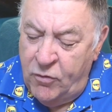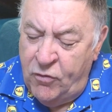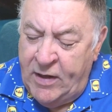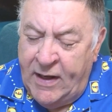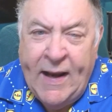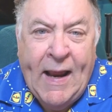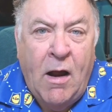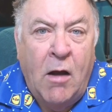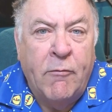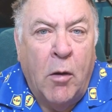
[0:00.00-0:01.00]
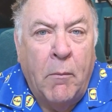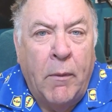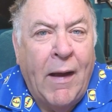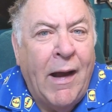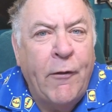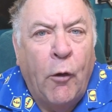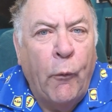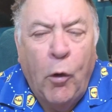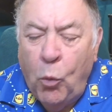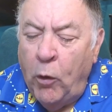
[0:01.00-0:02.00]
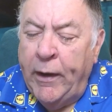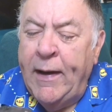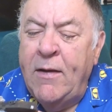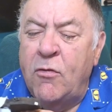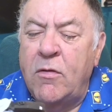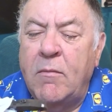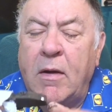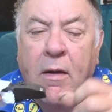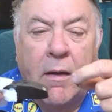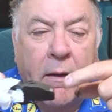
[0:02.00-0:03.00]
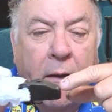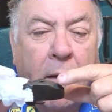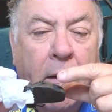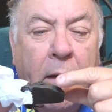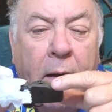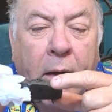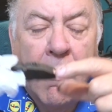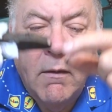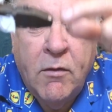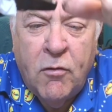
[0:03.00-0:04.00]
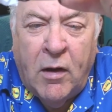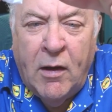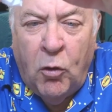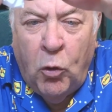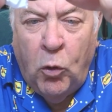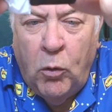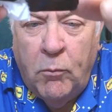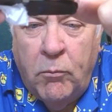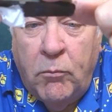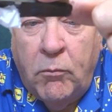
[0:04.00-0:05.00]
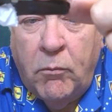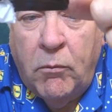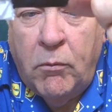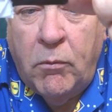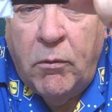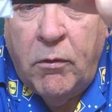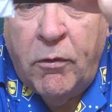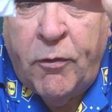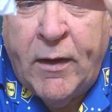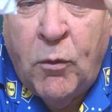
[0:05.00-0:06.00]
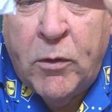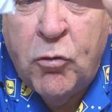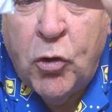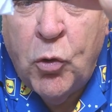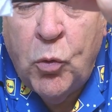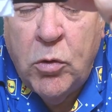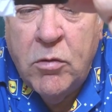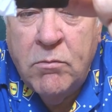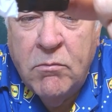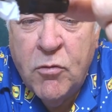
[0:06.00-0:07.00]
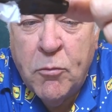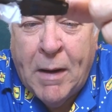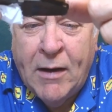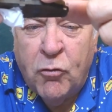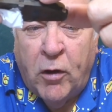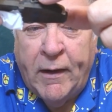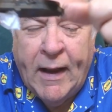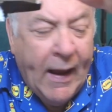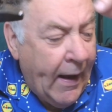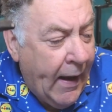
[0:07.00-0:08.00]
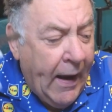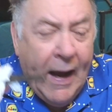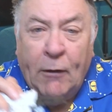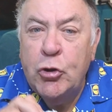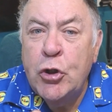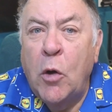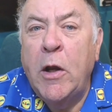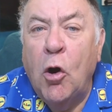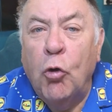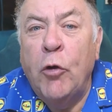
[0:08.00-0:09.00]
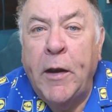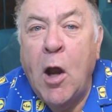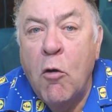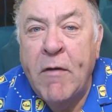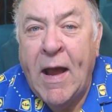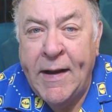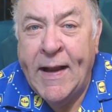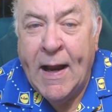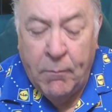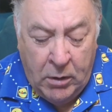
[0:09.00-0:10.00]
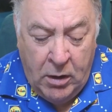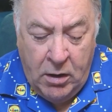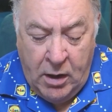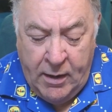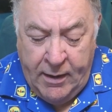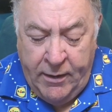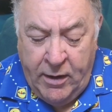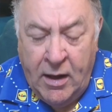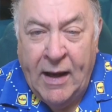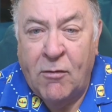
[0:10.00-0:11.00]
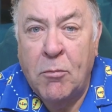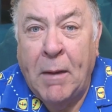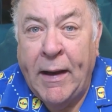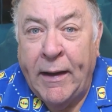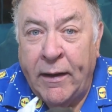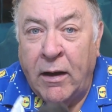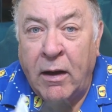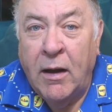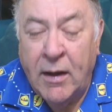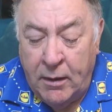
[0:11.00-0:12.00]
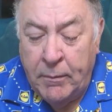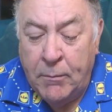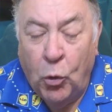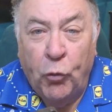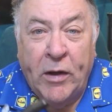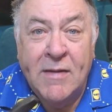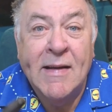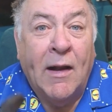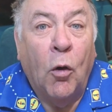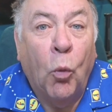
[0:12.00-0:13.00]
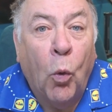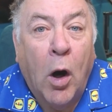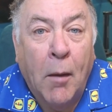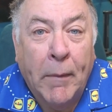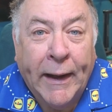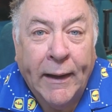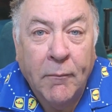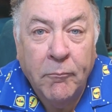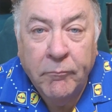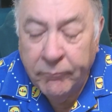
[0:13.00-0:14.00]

sticking out of them that I don't know what it is. There's a little thing with two spikes on it there. I'll show you under the overhead camera and explain in a bit more detail what I mean.